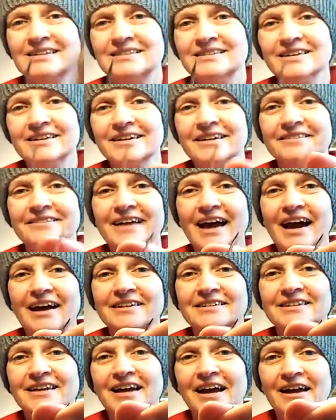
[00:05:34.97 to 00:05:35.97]
Look at that,
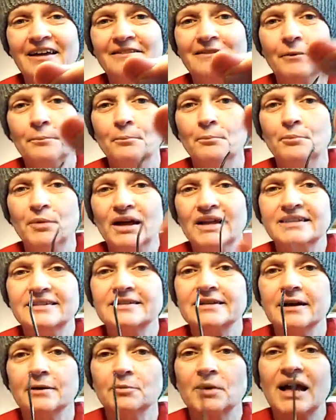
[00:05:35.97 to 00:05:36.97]
the bent
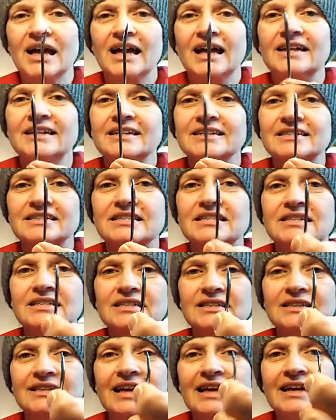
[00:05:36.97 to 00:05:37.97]
tip. And it's
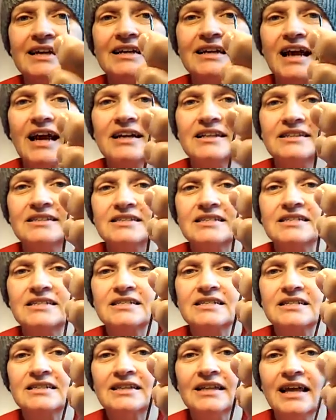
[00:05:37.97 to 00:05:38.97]
sleek and
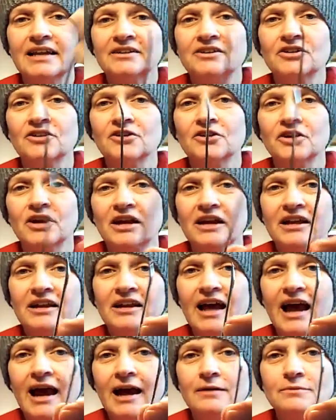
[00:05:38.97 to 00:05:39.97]
slender
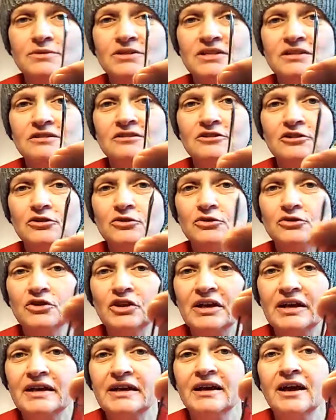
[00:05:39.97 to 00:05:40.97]
and
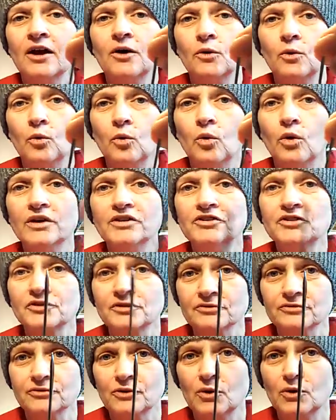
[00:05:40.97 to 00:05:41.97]
absolutely
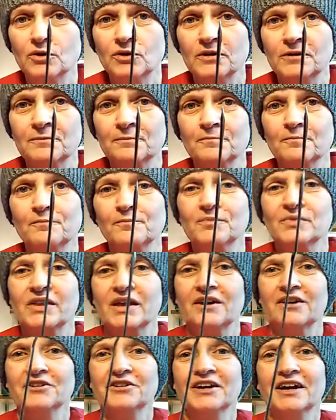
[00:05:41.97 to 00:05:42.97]
wonderful.
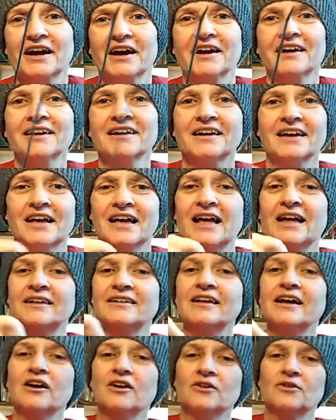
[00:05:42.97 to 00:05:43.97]
Okay?
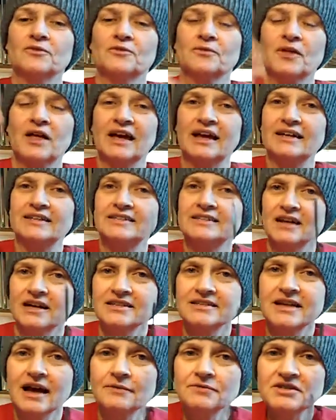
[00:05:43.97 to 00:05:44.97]
Now, it
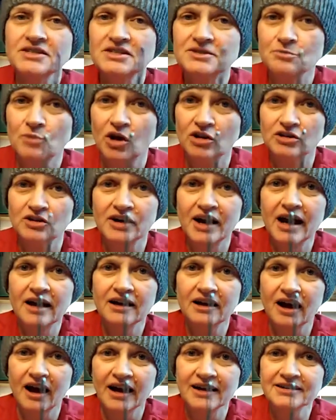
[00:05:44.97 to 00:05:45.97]
does have a smaller
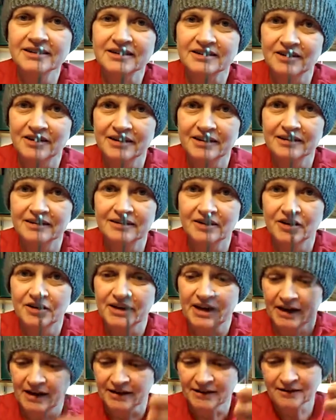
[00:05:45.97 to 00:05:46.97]
eyelet on it.
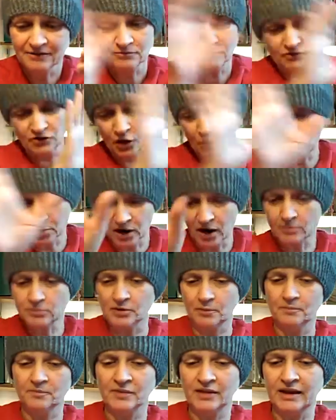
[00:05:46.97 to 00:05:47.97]
Okay? No
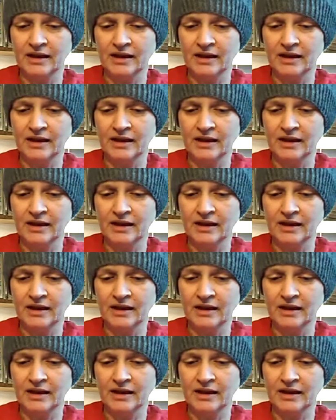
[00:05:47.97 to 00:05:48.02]
problem.